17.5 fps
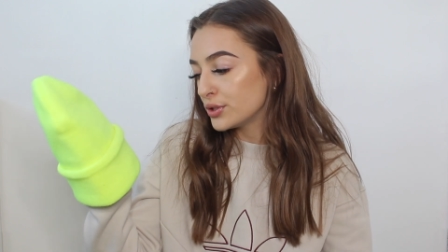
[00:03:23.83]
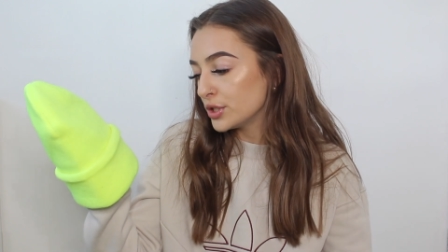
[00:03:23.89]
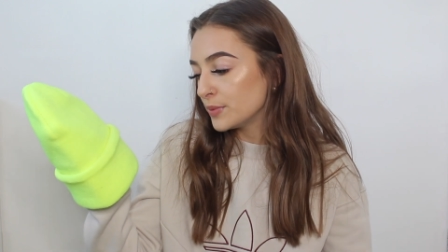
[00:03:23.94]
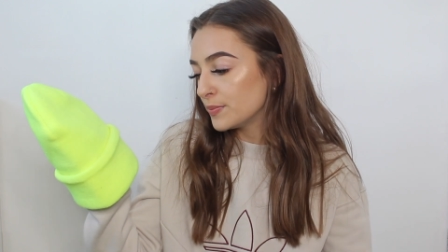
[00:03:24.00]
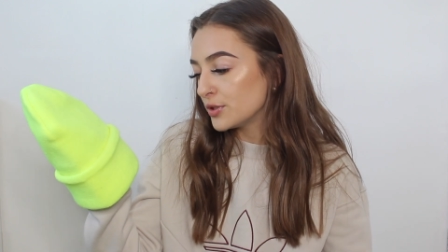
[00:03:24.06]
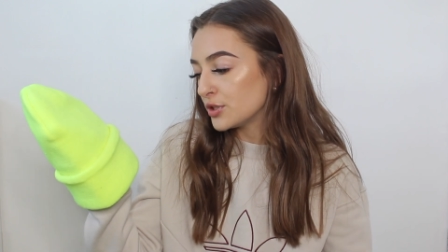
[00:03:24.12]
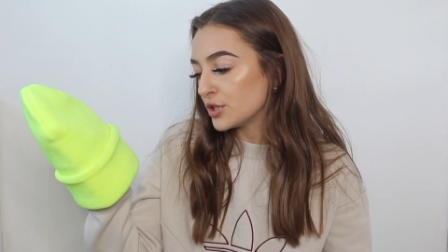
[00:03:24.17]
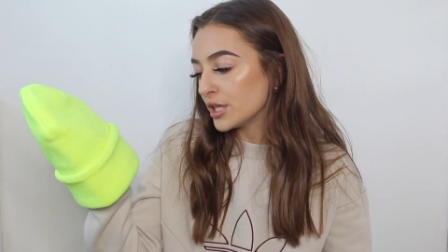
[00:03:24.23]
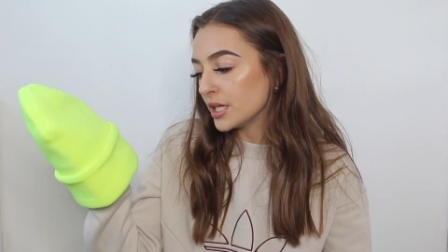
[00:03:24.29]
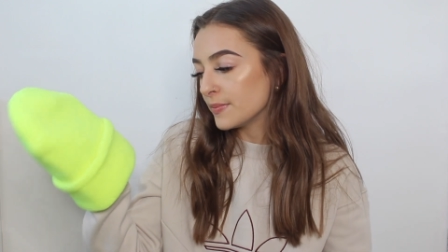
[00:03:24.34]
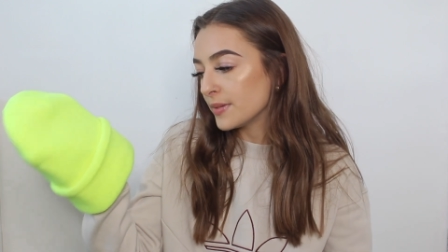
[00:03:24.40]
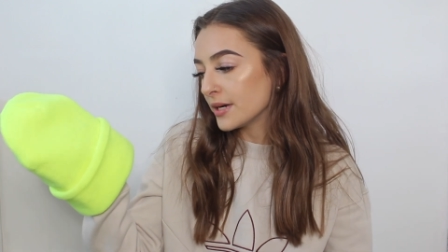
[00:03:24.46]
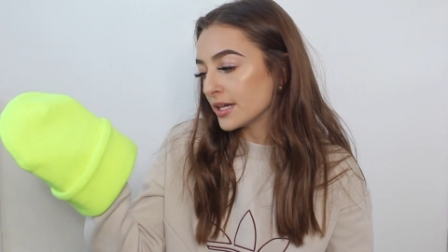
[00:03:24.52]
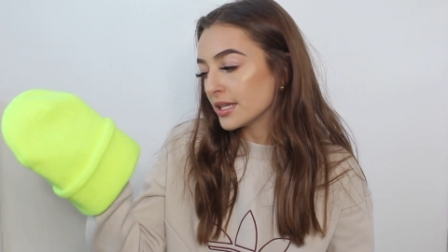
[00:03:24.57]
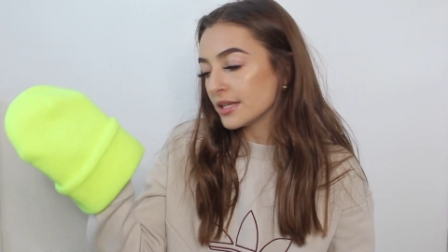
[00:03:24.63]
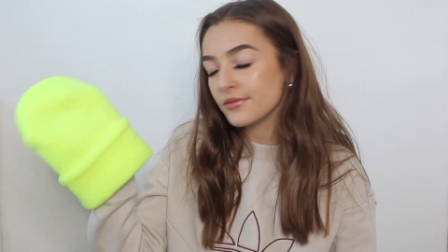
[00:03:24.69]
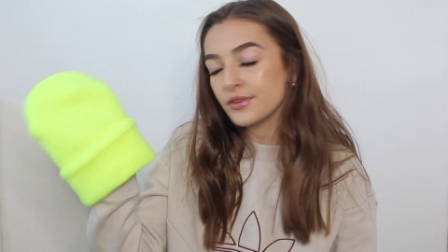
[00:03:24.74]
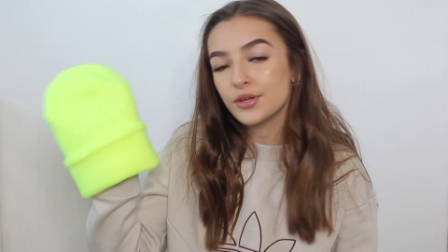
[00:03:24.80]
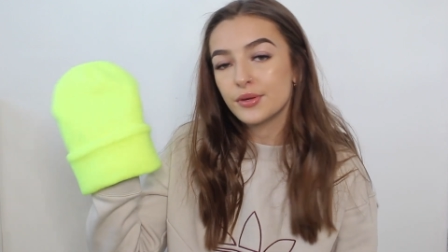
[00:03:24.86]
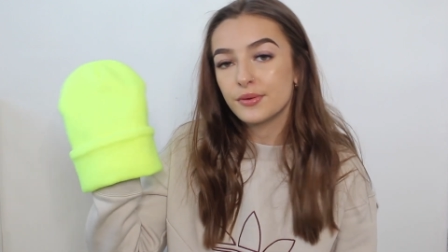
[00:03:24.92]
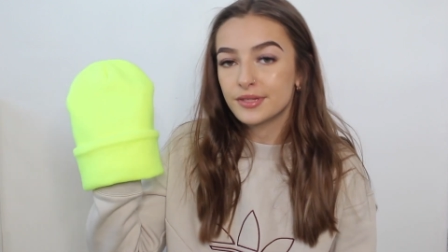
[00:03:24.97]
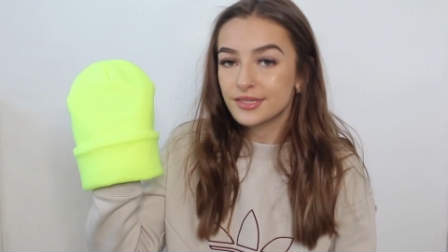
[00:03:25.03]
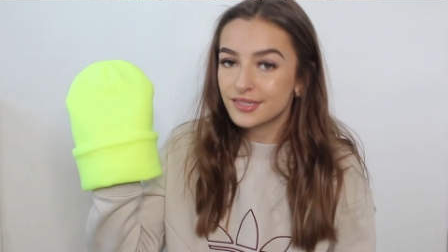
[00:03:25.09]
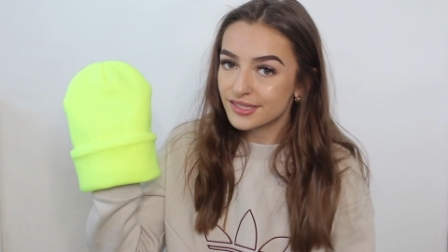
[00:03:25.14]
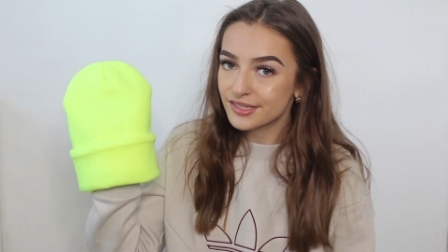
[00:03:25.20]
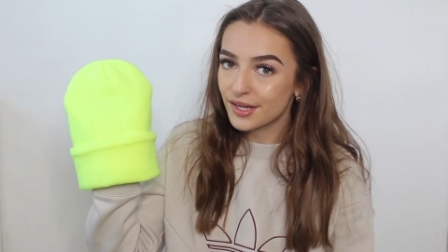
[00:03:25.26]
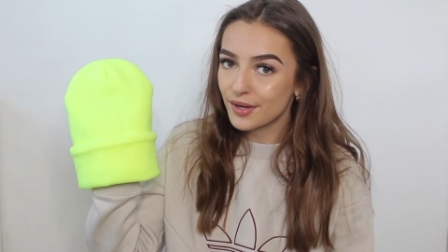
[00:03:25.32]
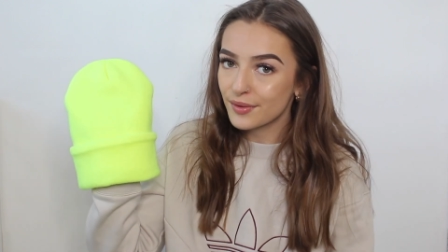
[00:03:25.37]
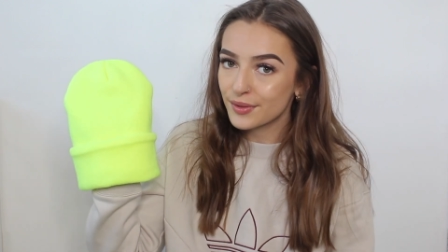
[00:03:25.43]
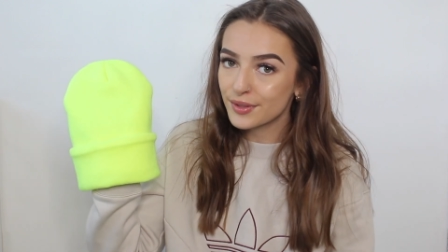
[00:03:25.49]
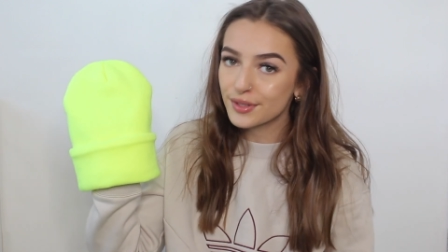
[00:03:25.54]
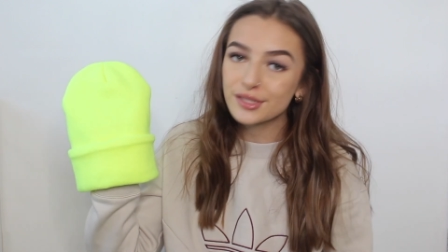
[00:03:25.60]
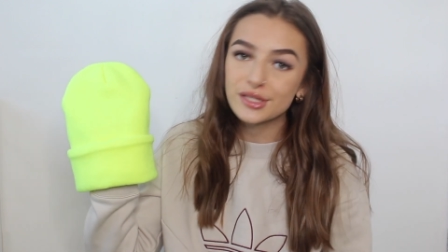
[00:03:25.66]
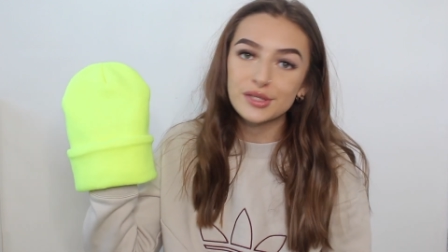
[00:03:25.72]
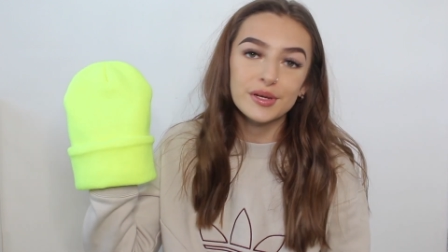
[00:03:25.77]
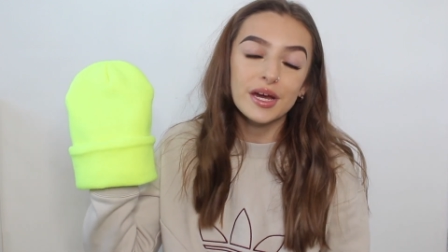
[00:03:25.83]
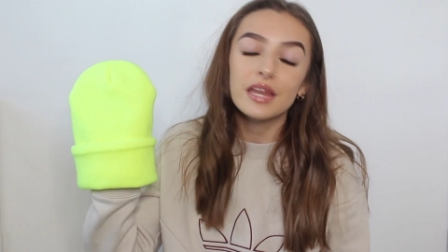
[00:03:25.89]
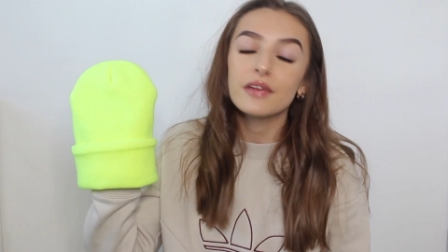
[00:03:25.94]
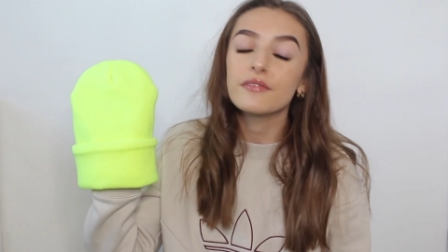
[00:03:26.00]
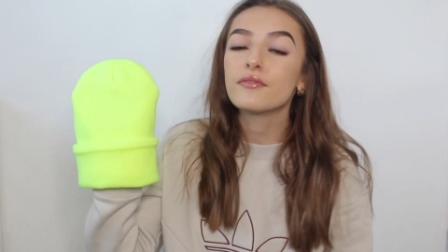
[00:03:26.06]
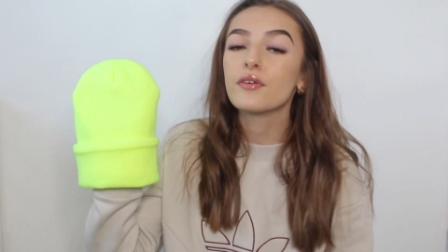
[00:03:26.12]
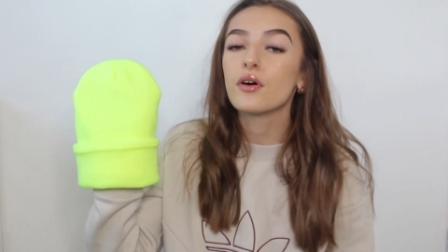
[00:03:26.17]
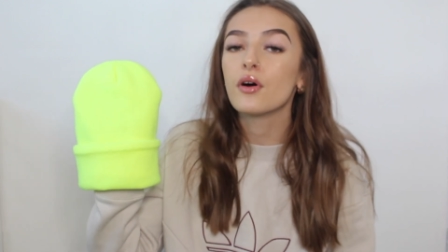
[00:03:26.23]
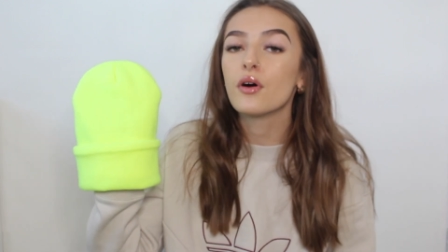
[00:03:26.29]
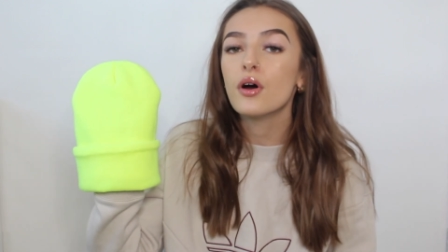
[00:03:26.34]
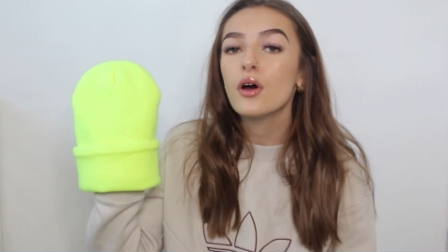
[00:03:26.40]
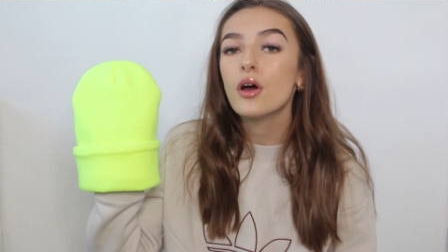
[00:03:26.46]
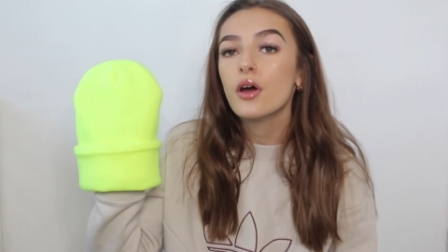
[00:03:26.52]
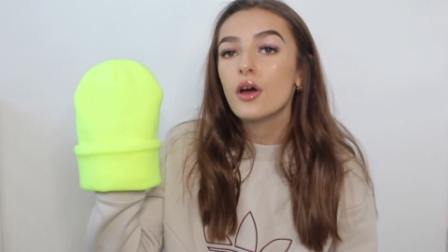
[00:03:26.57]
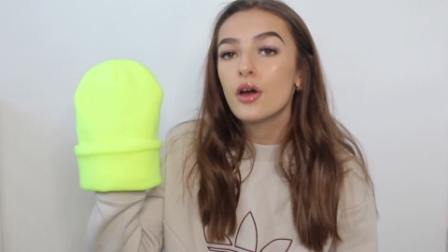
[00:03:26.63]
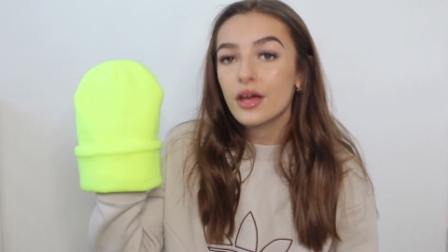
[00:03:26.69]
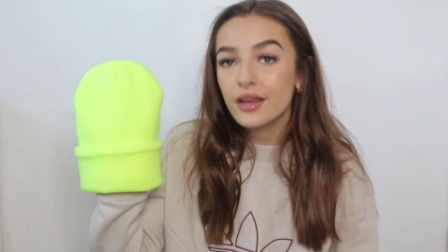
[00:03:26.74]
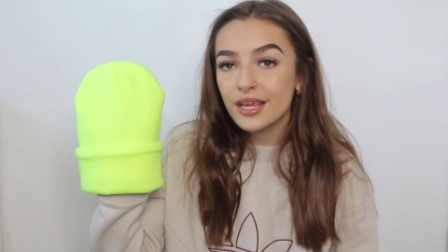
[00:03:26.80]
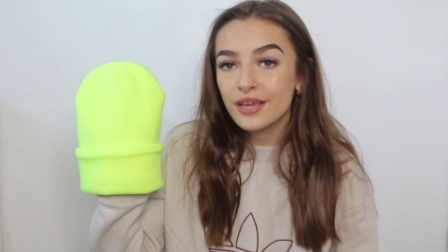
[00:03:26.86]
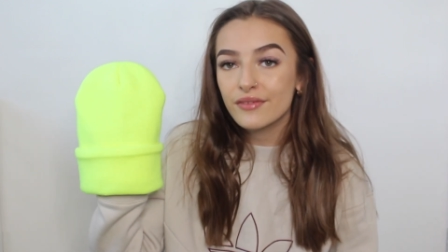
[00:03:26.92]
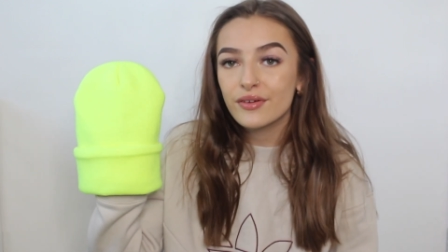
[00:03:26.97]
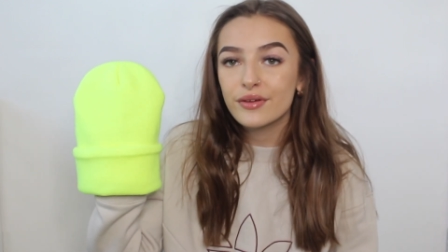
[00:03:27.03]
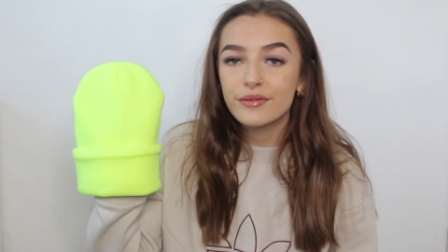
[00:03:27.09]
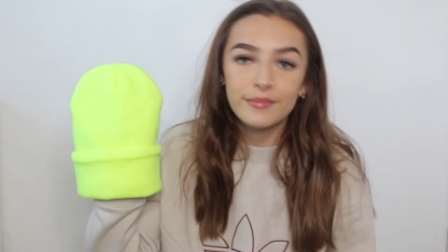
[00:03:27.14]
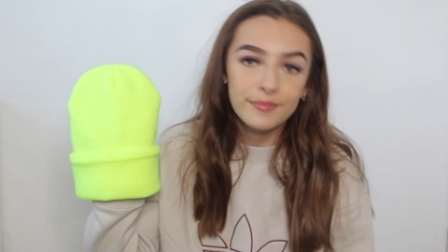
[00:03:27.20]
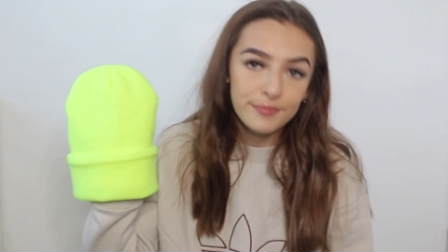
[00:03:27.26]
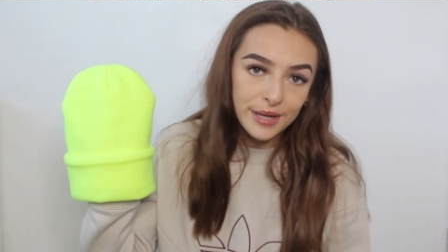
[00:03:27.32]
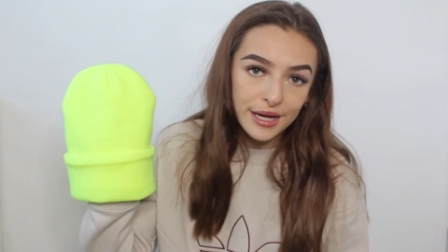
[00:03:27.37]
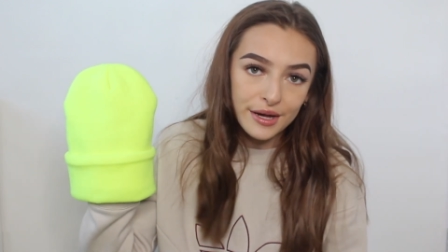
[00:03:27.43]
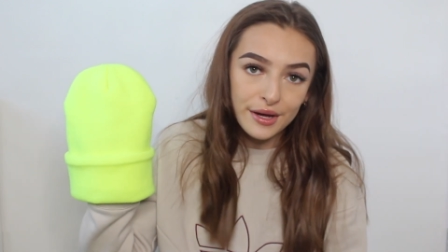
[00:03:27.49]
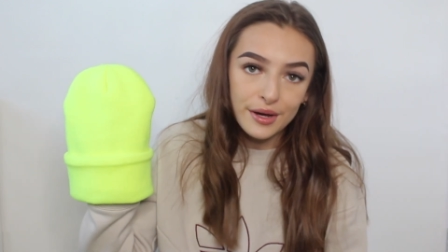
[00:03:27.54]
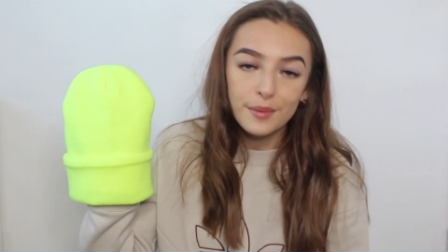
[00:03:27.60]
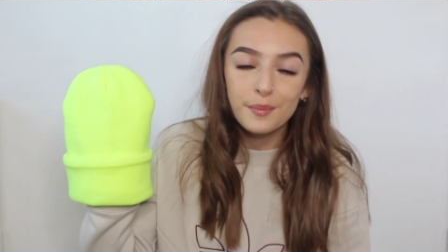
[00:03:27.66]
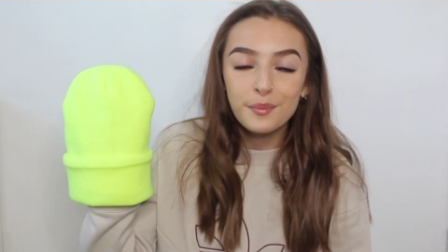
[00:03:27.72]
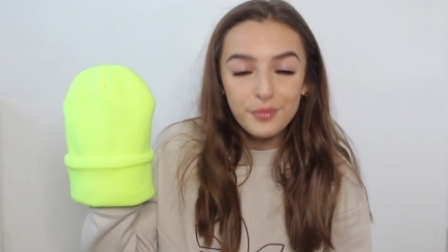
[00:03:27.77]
super cheap, and if you use a discount code you get it for an even better